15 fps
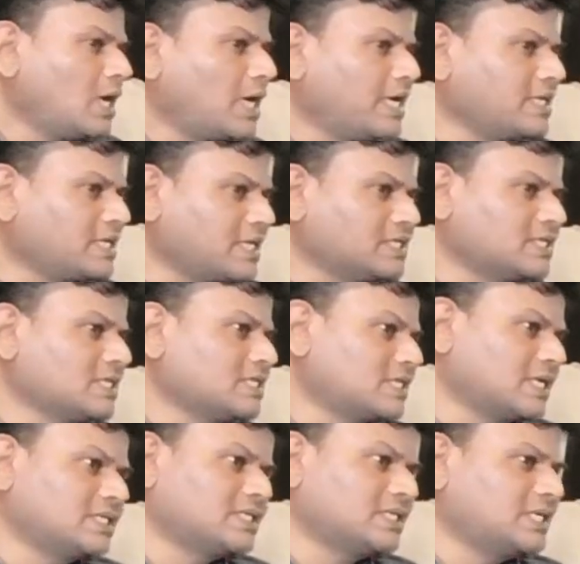And
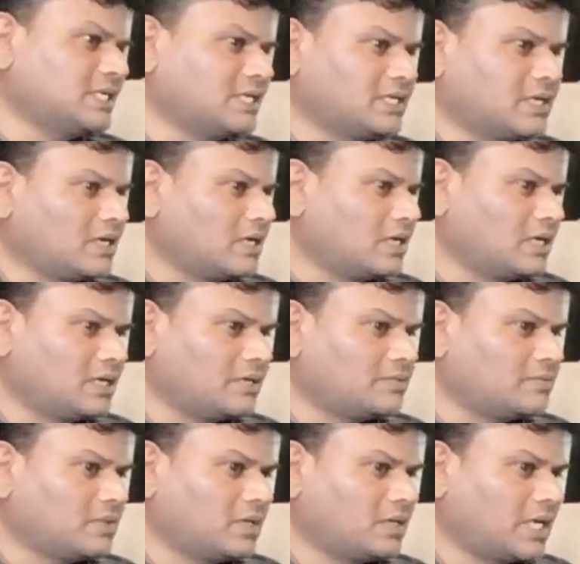consistency,
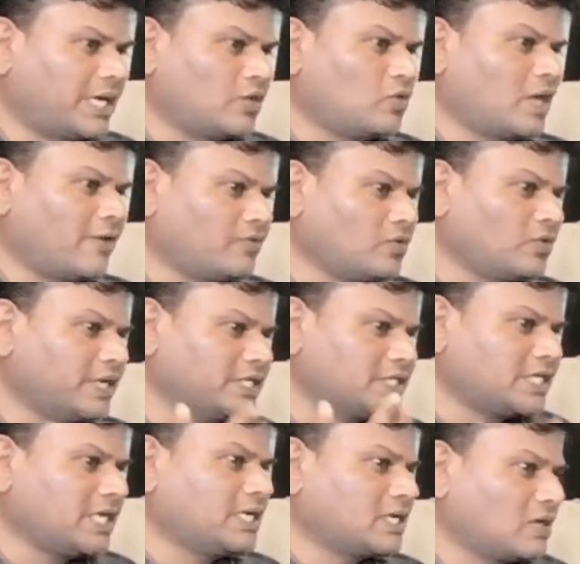I don't have to
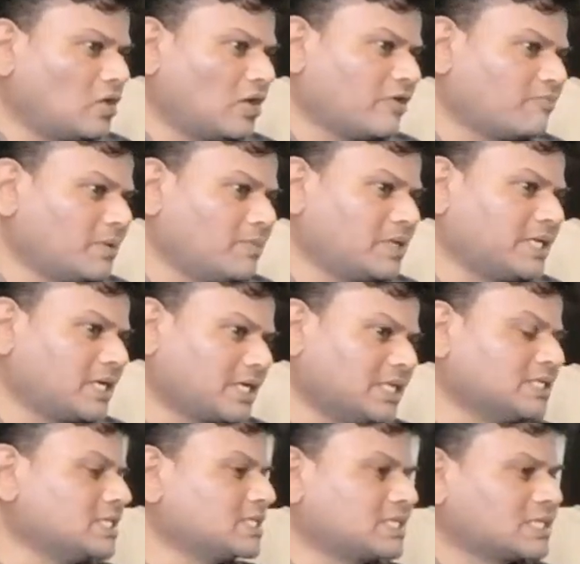educate a lot of people that
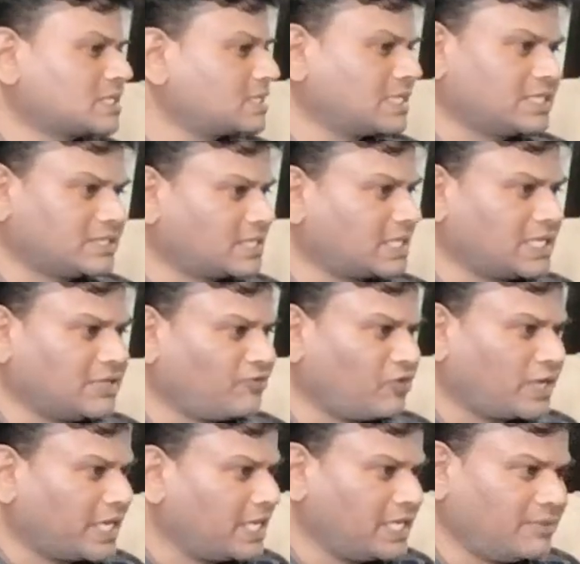consistency is the key
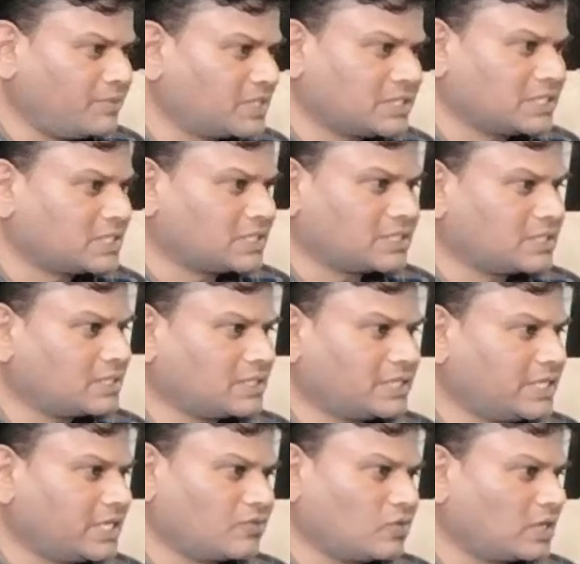for any business,
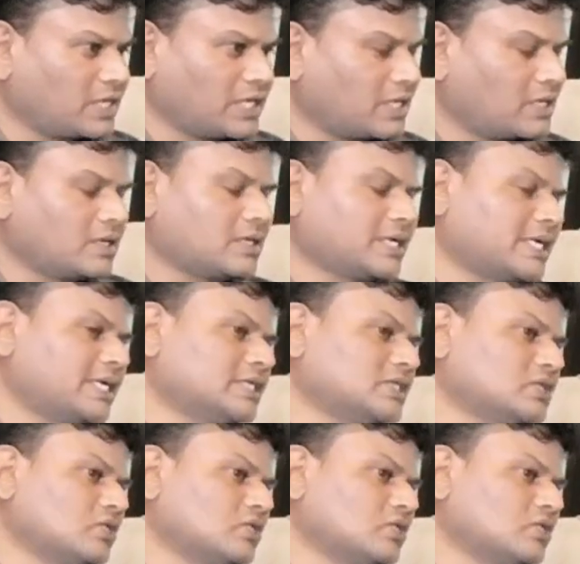networking, right?